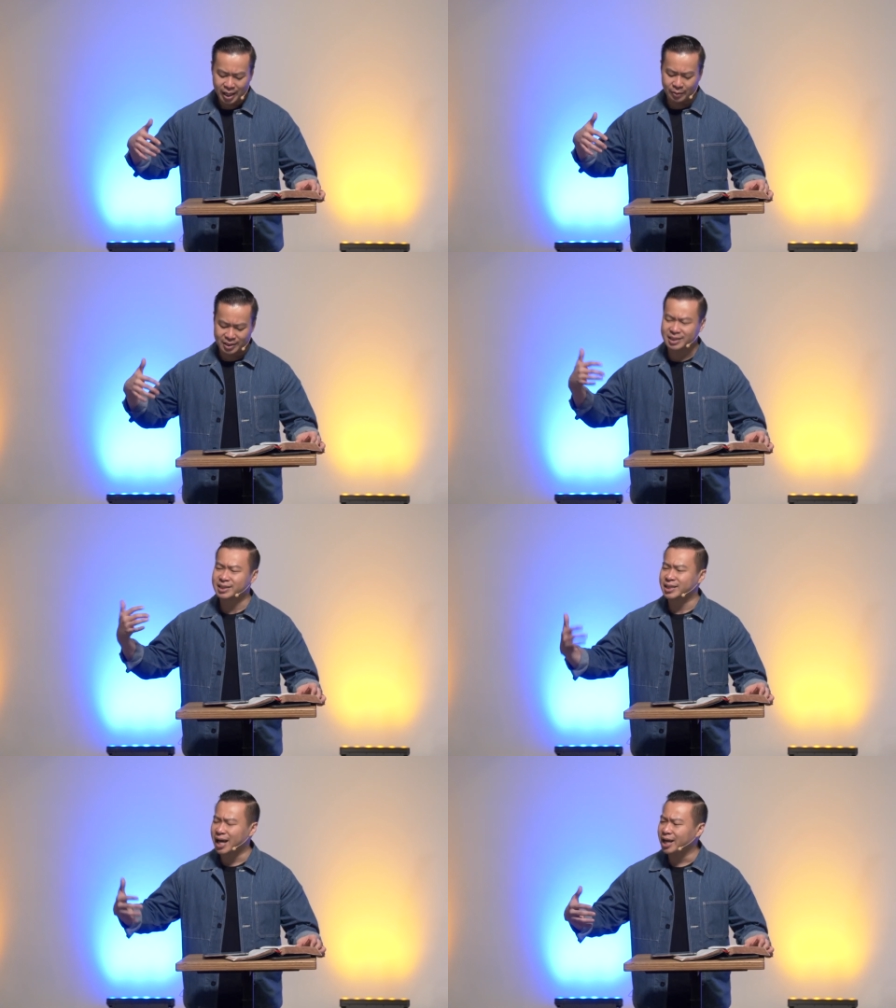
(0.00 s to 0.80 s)
it was a
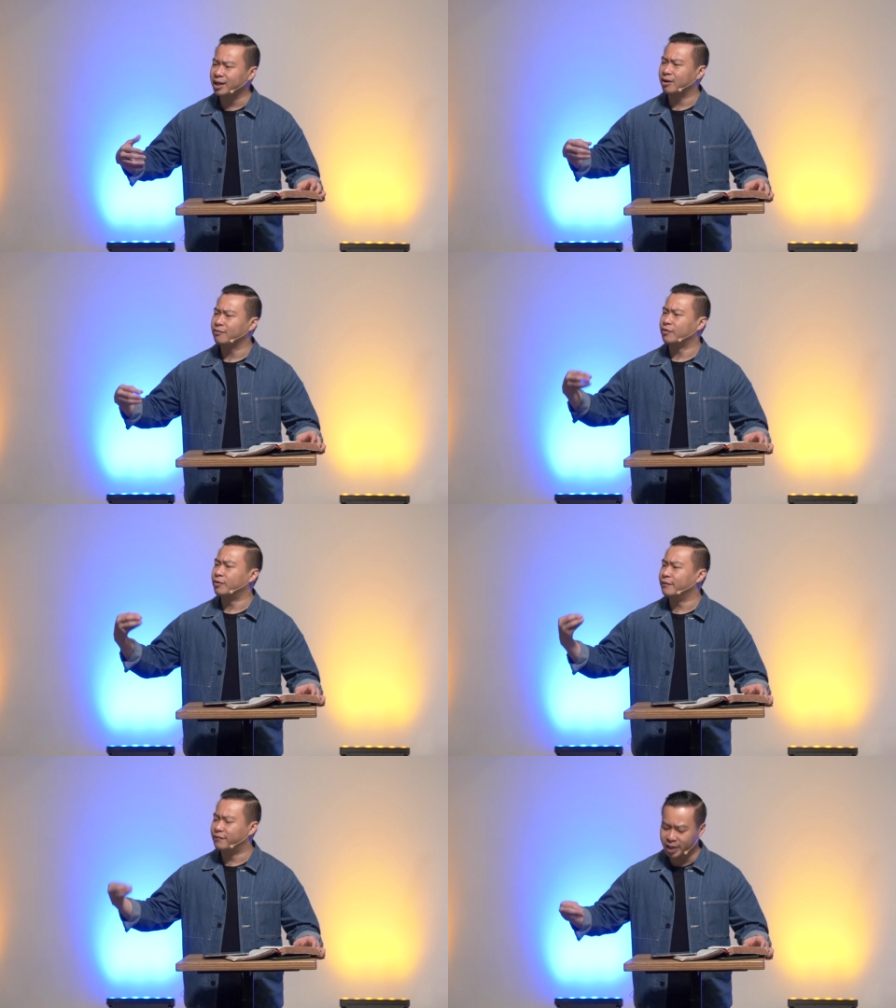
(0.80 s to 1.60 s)
sign of the
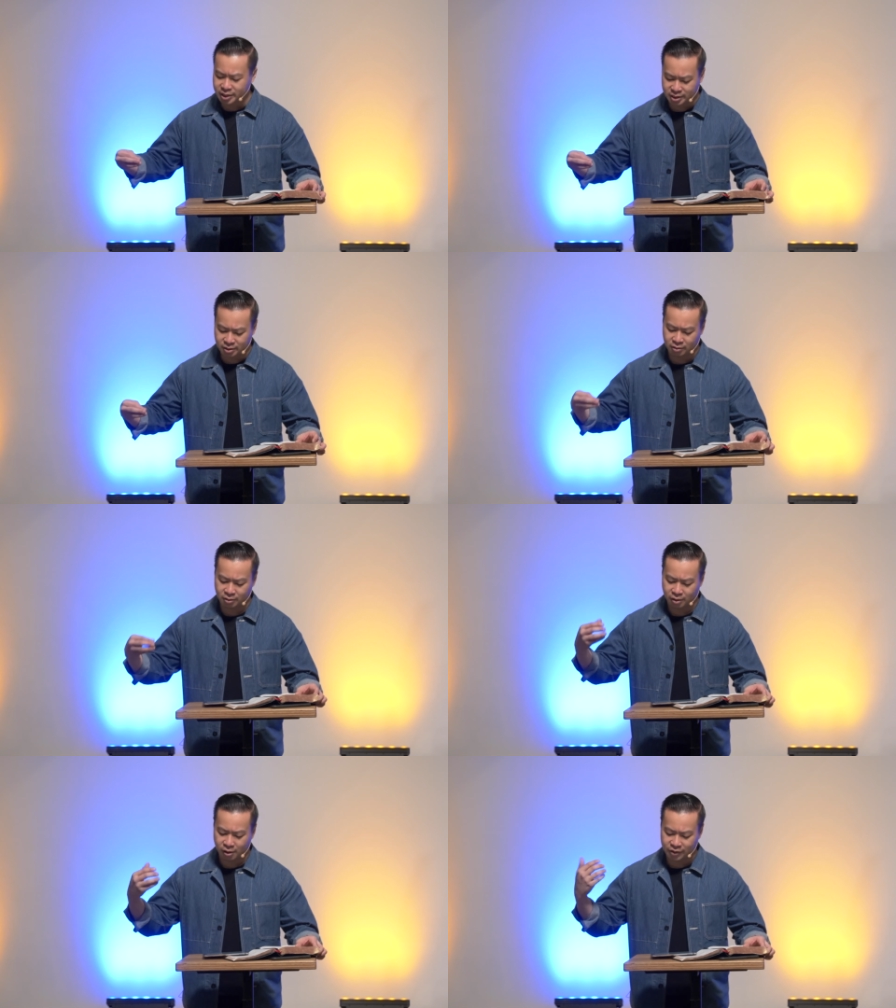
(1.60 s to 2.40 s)

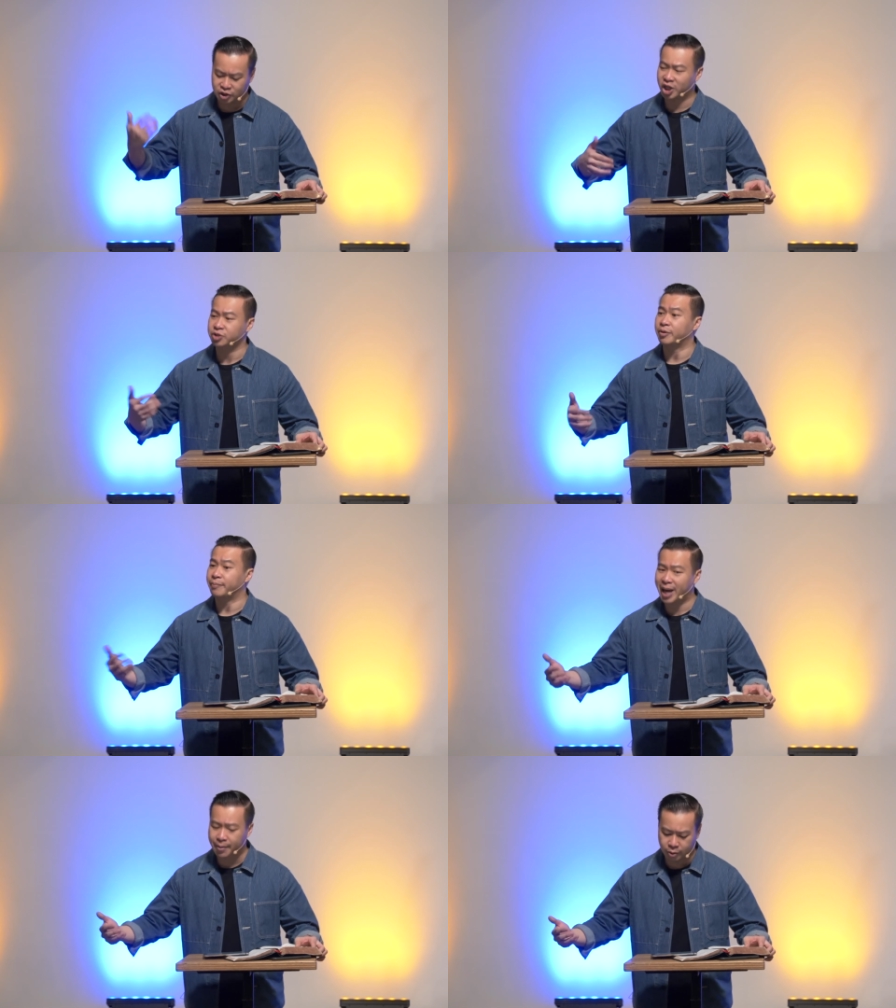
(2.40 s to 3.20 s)
reversal of the judgment
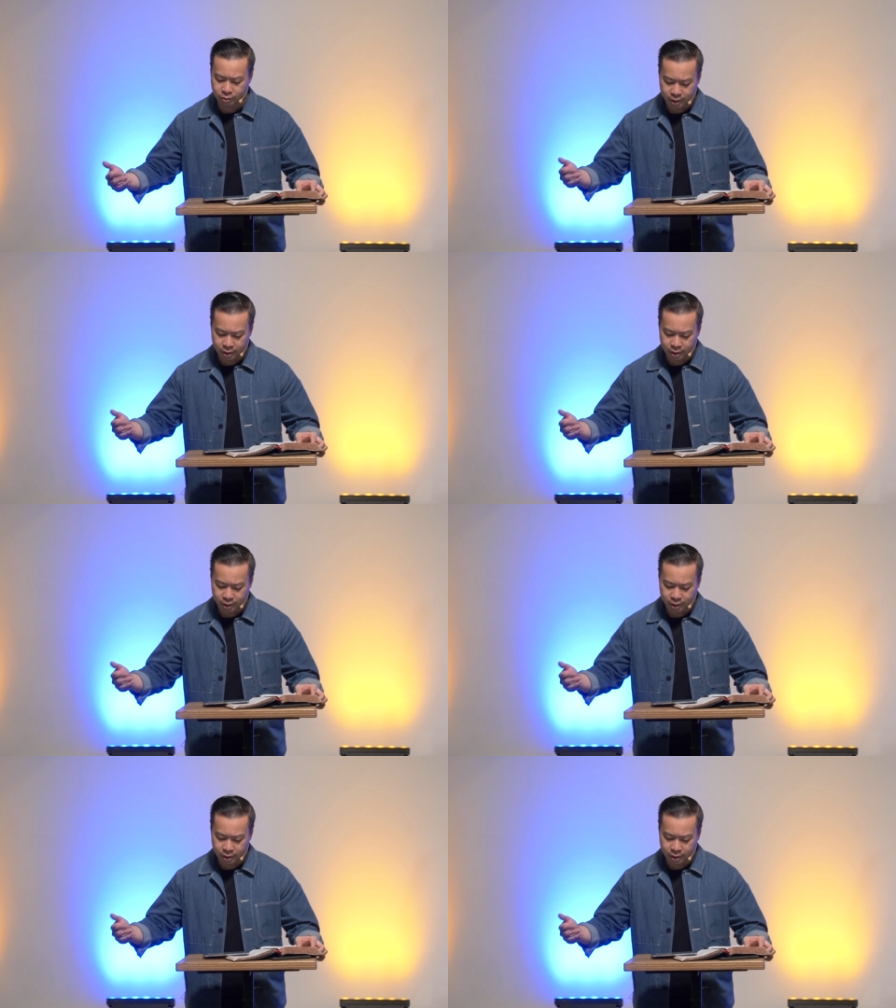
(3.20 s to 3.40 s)
of Babel.